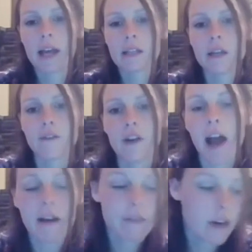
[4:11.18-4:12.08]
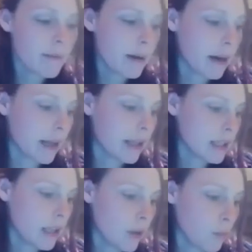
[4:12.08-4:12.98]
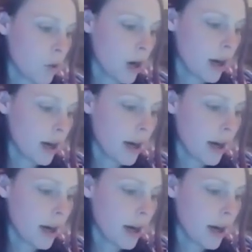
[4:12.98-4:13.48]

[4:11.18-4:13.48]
so for African Americans in the war,